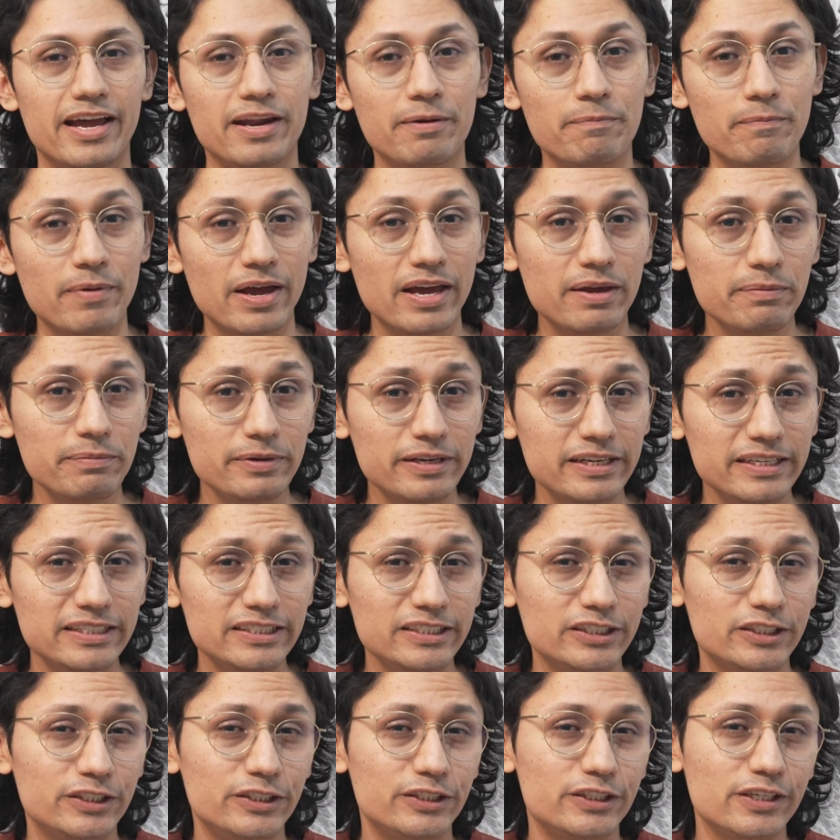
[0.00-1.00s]
And
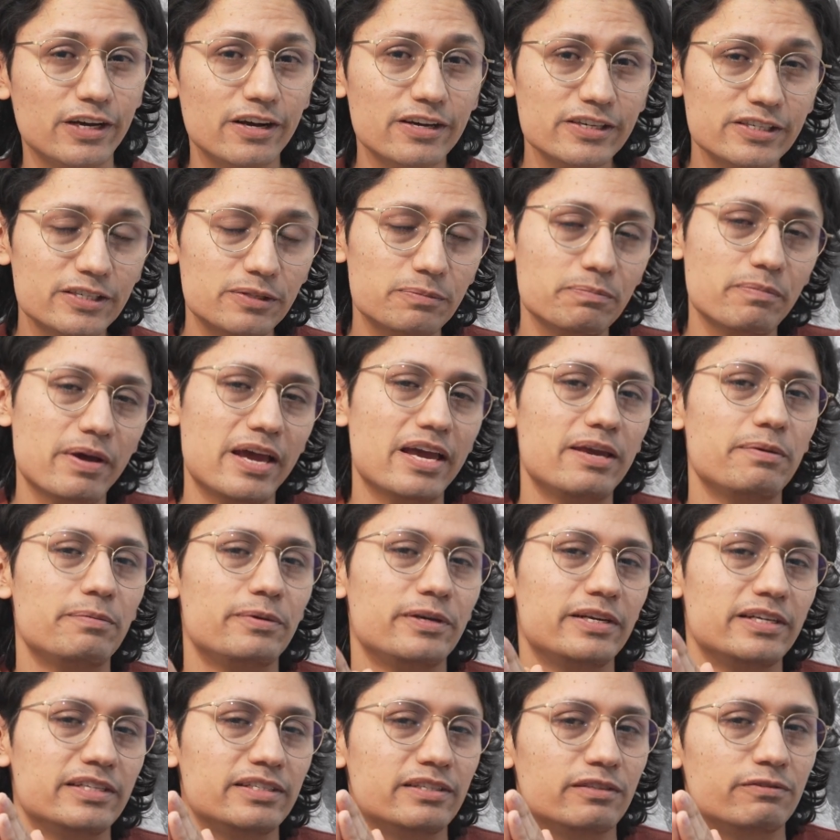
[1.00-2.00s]
maybe, just
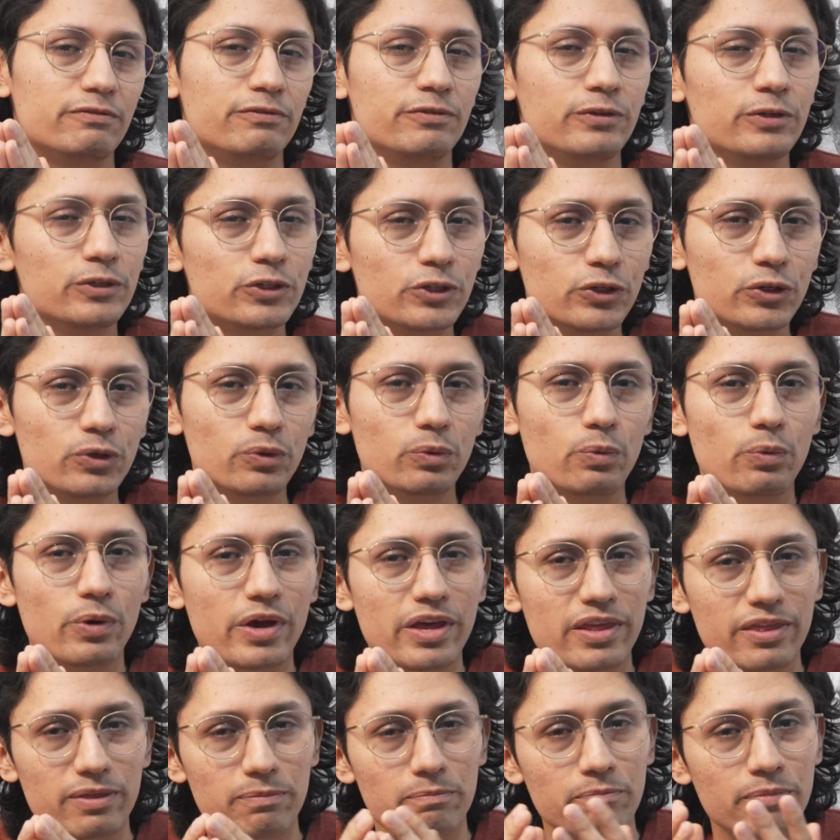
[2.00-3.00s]
maybe, the future
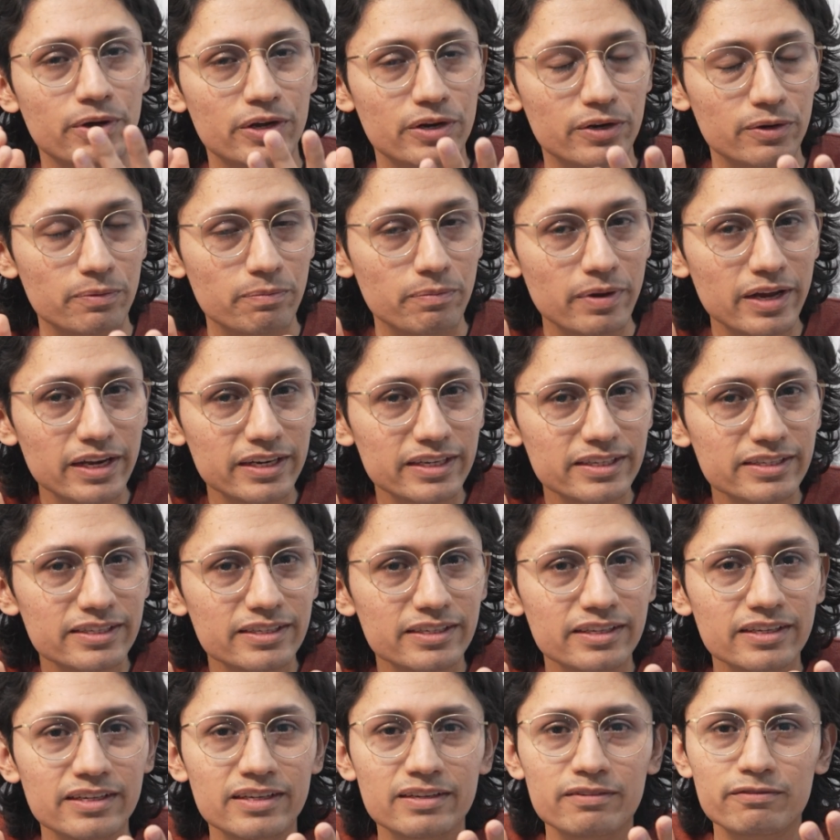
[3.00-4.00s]
with better
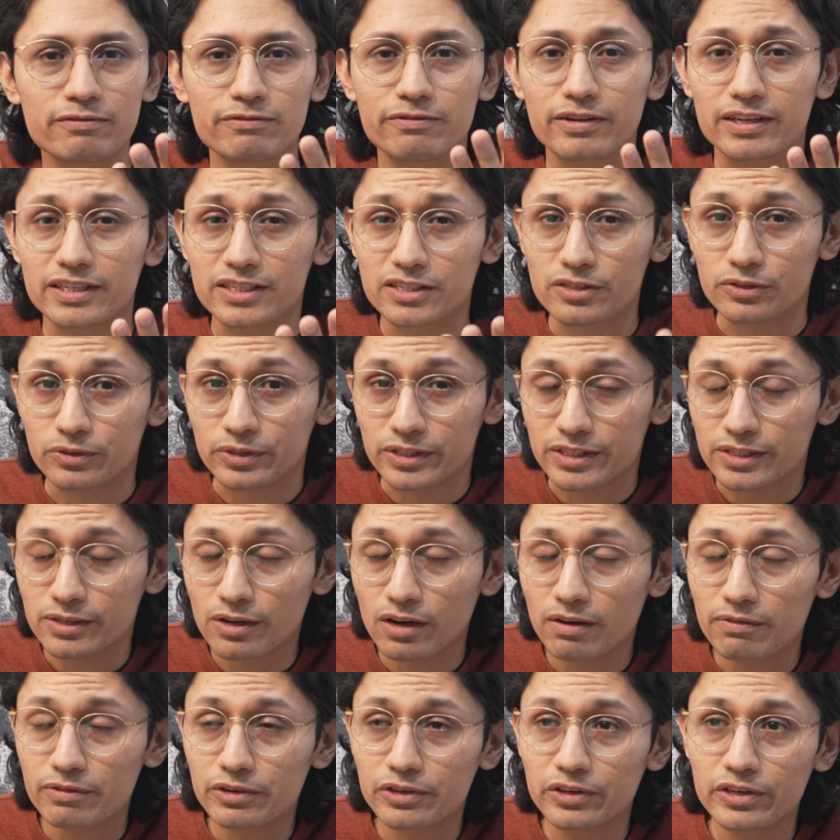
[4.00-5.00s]
medicine, faster
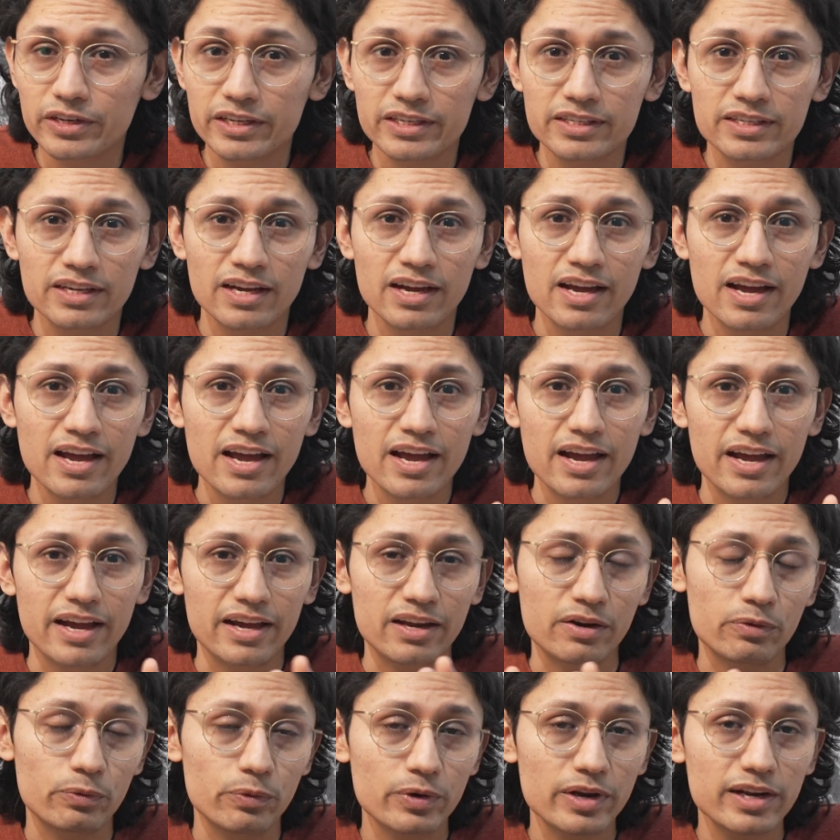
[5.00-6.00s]
discoveries,
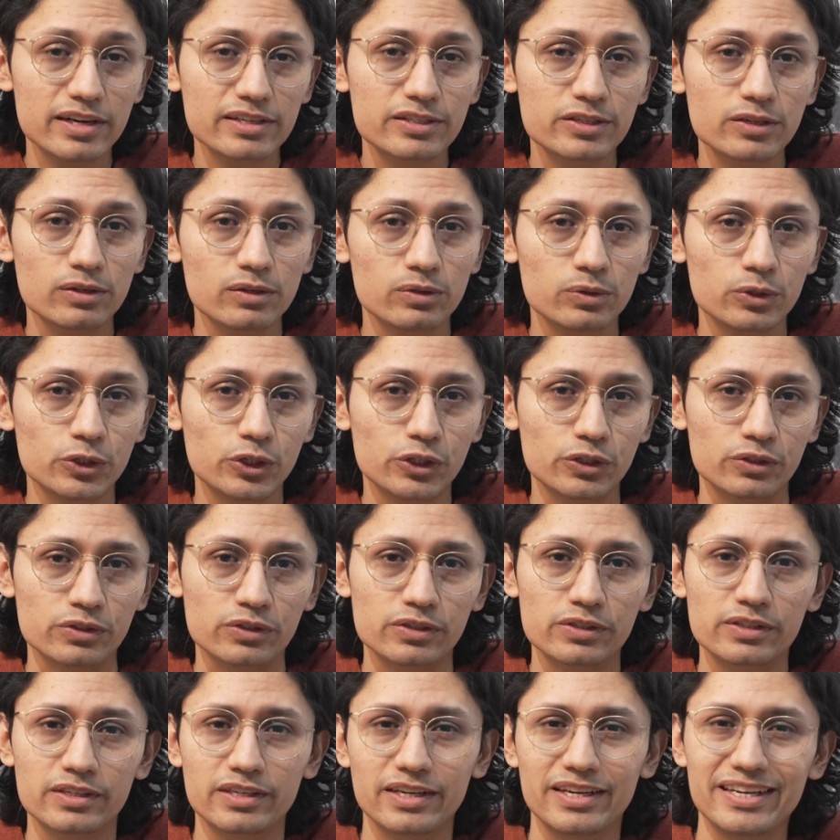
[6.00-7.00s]
and real
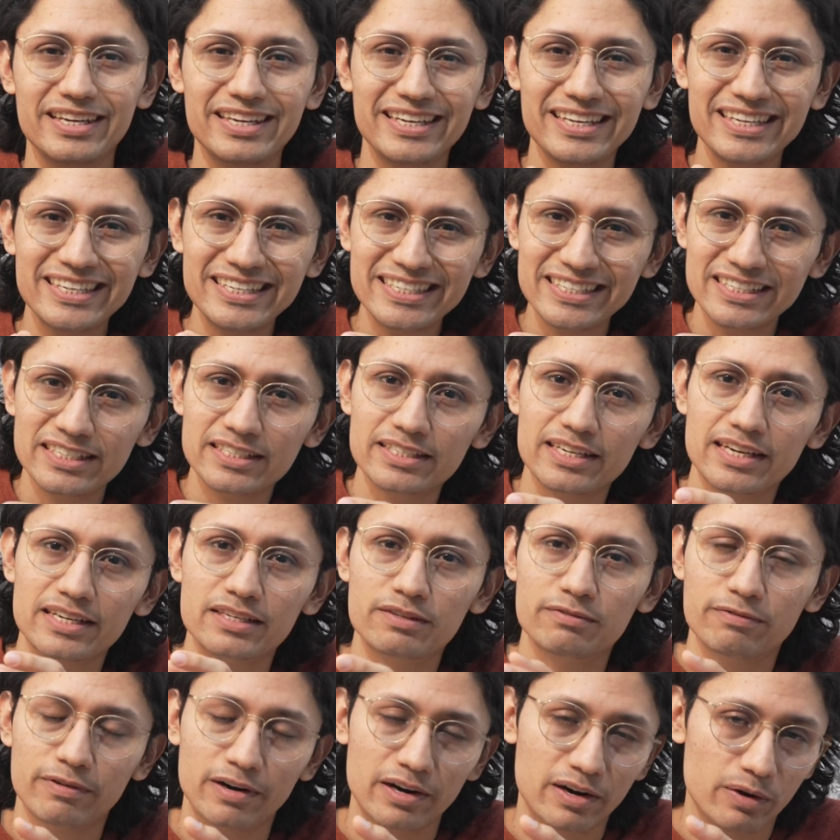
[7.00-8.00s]
solutions isn't
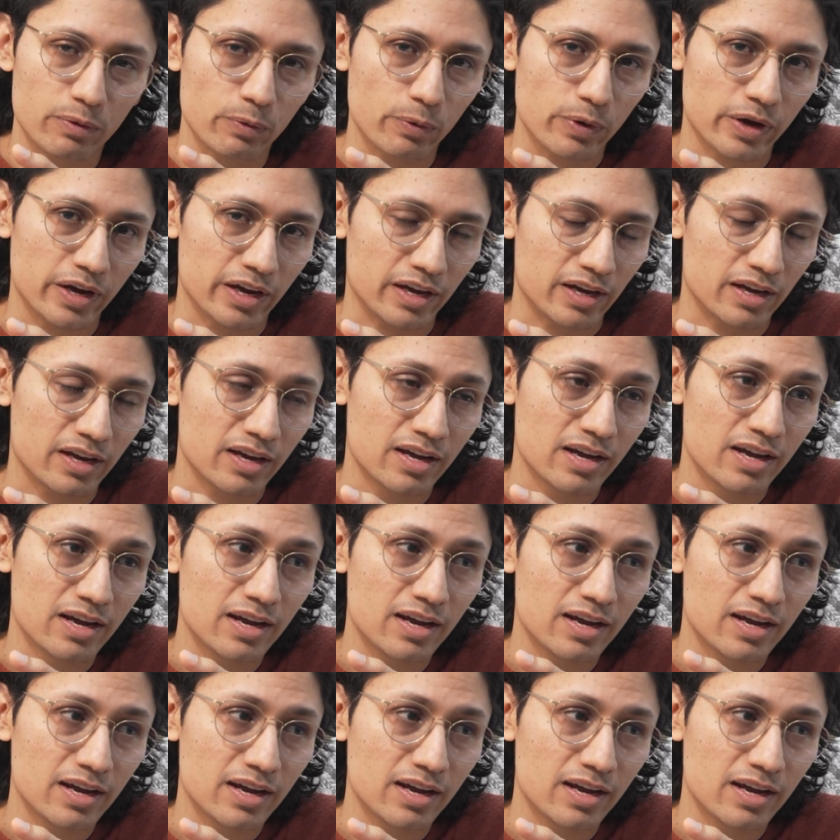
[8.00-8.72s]
as far away